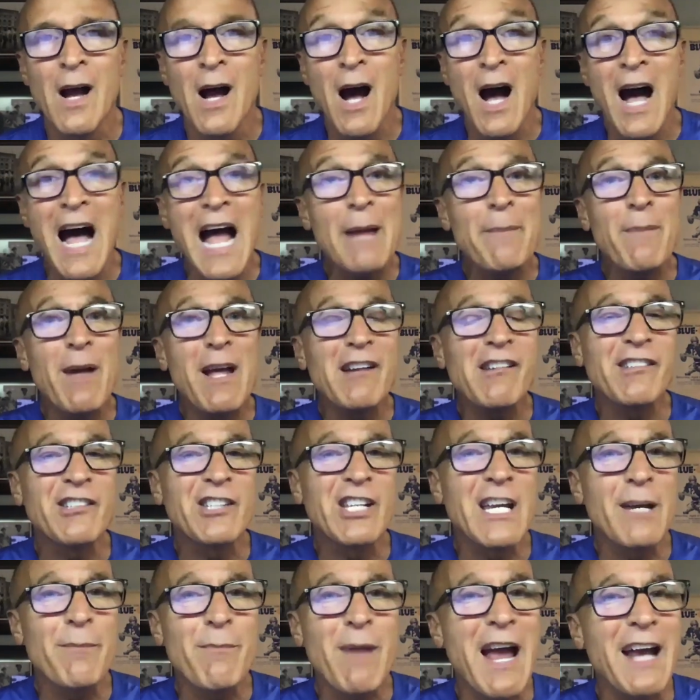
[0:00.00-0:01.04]
Jaime's
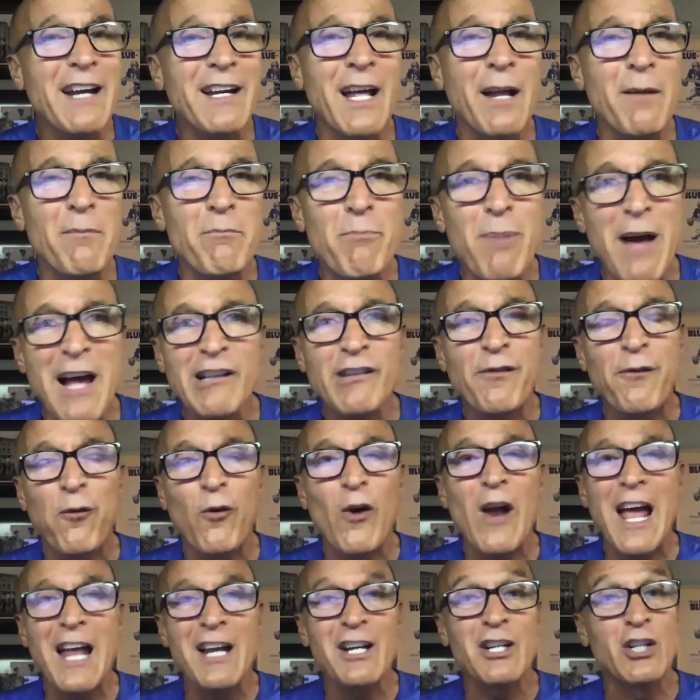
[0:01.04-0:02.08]
teammate and best
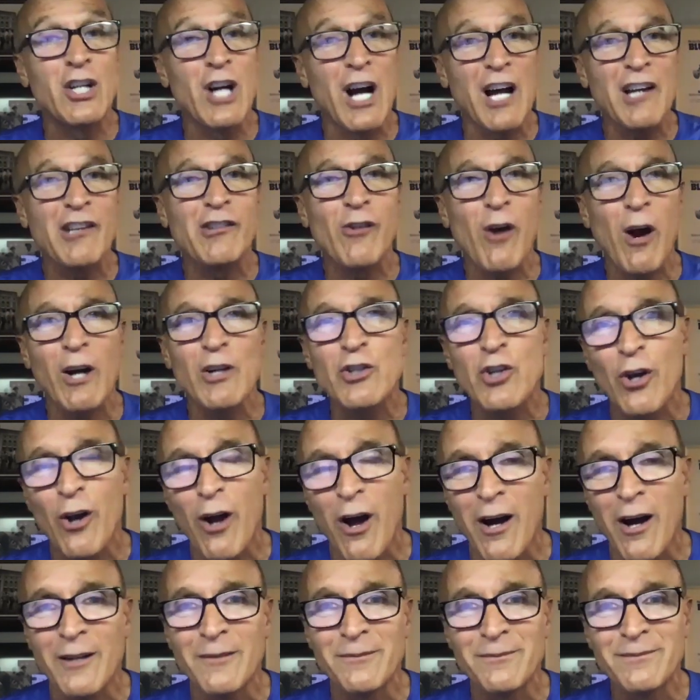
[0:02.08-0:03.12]
friend, Gus
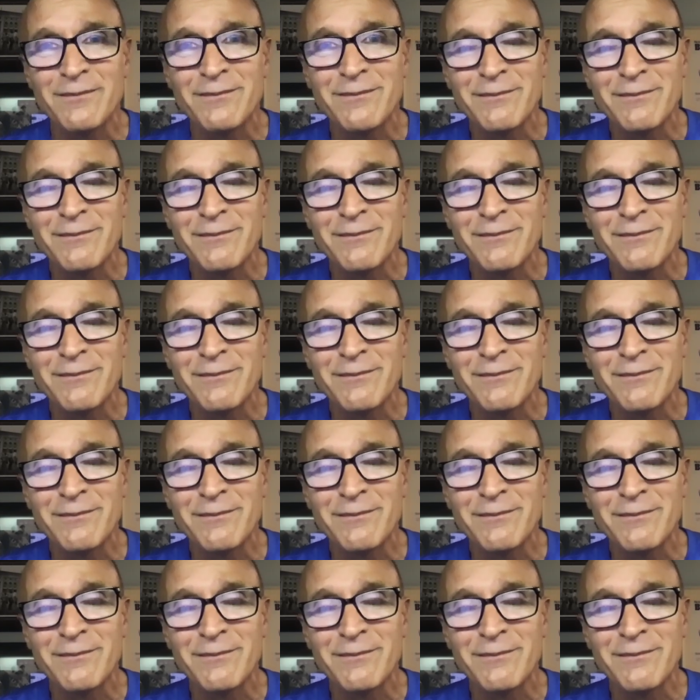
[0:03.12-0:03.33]
Arginal,